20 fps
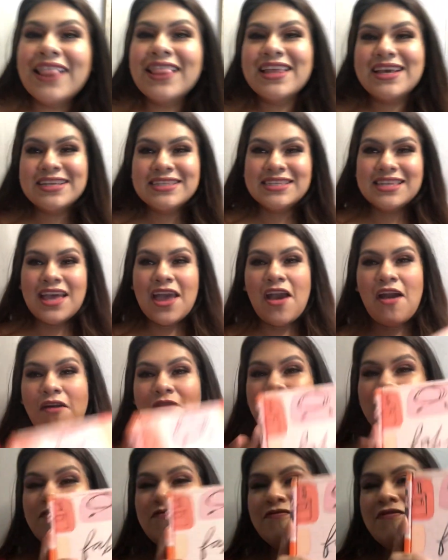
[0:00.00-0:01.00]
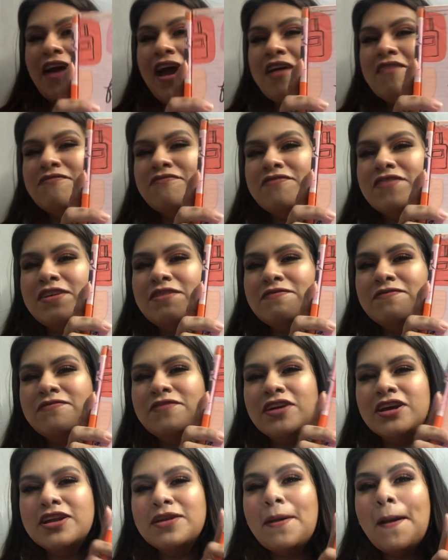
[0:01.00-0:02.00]
this
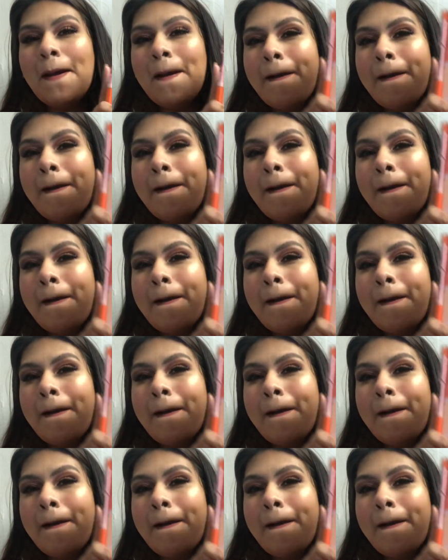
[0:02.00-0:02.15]
FabFitFun